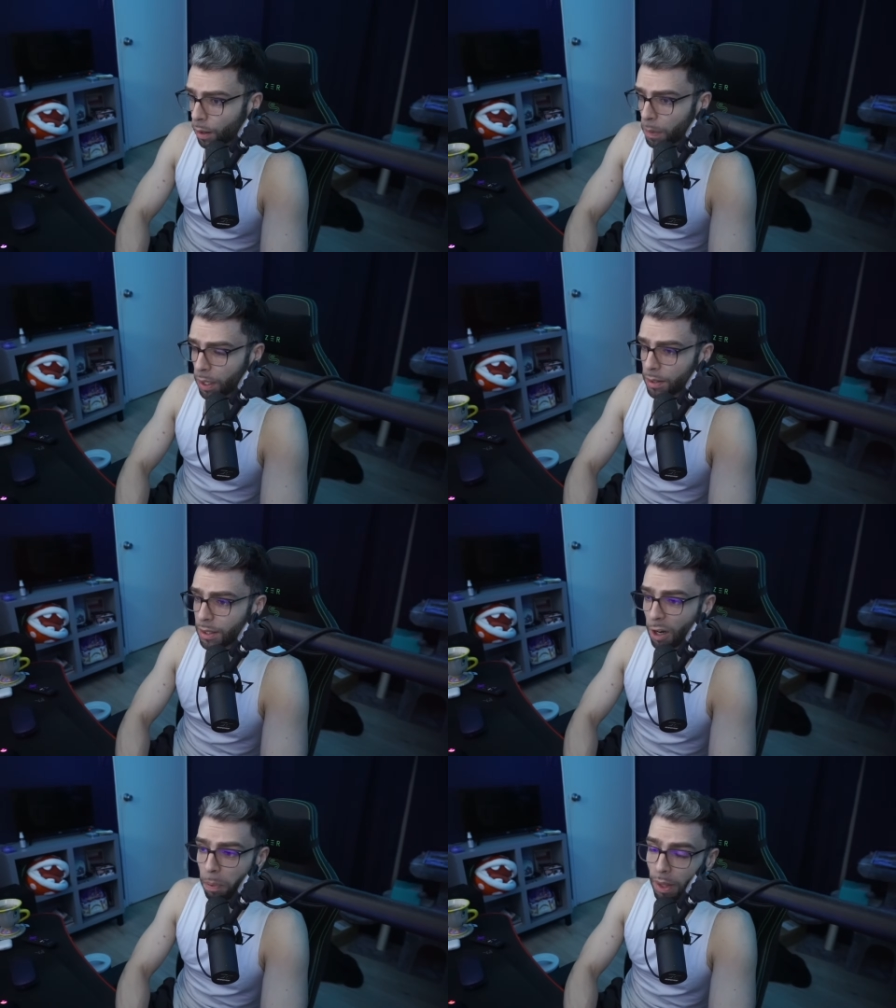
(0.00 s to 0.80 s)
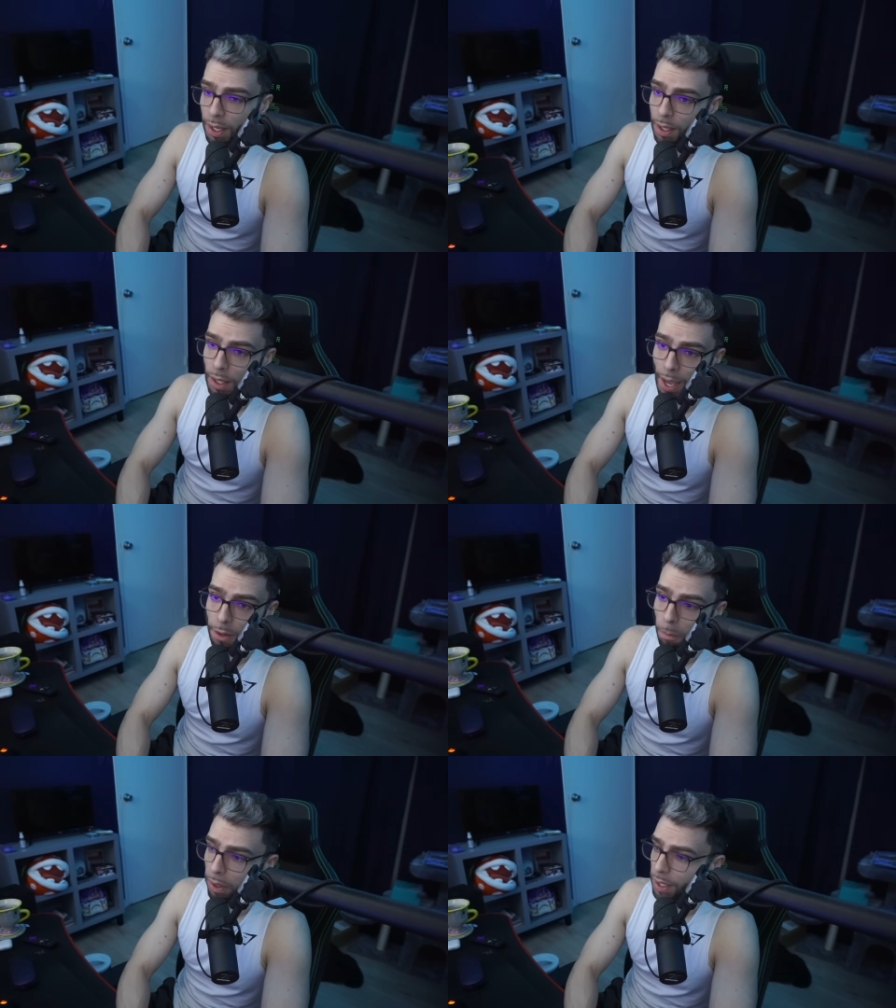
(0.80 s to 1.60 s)
because they're playing
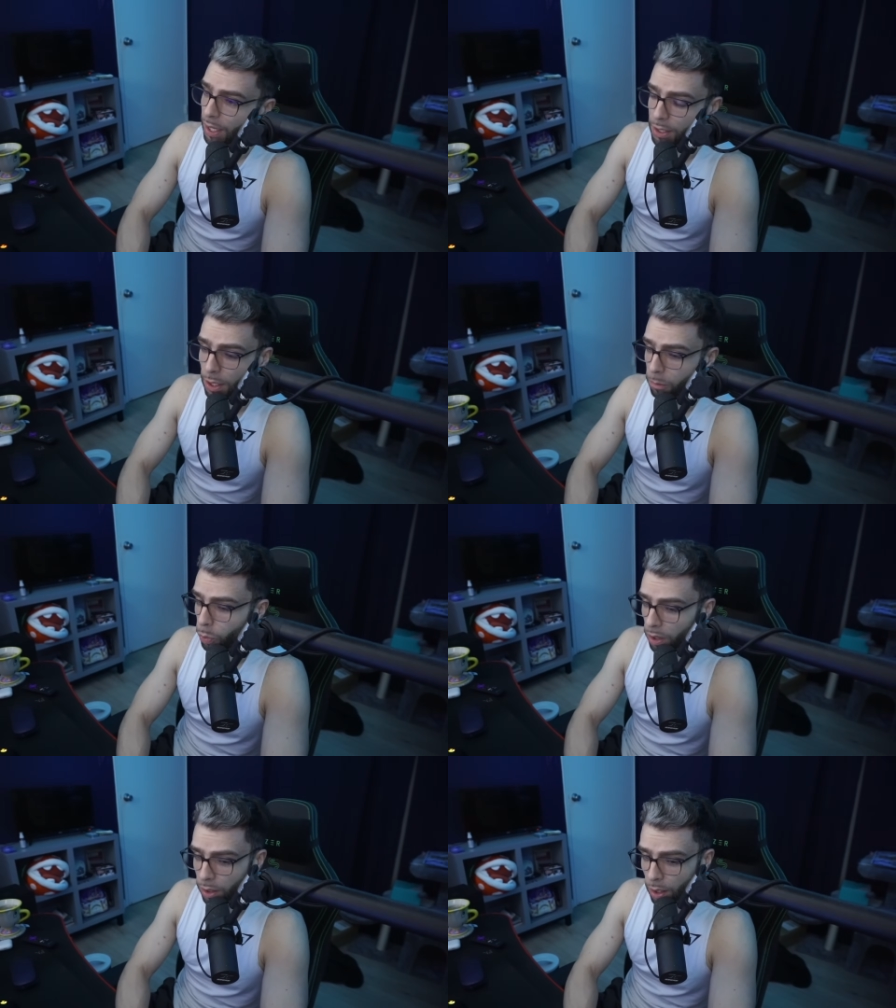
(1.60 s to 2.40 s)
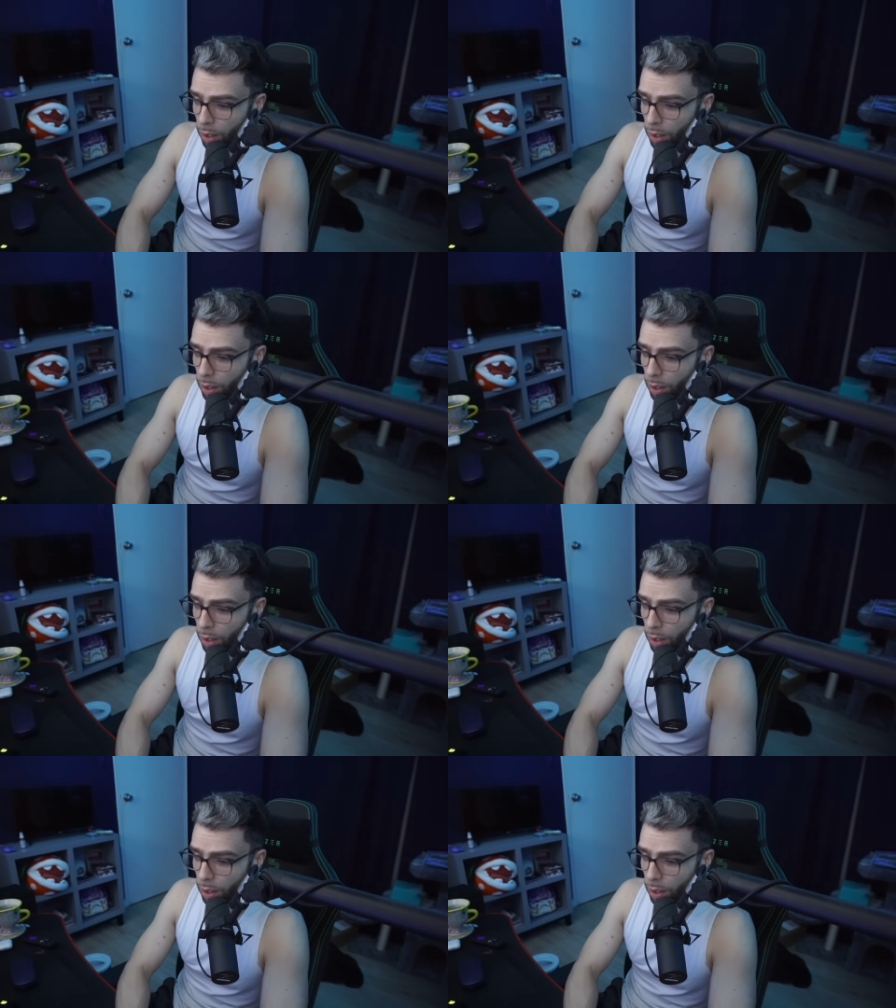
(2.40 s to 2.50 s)
they're playing catch up with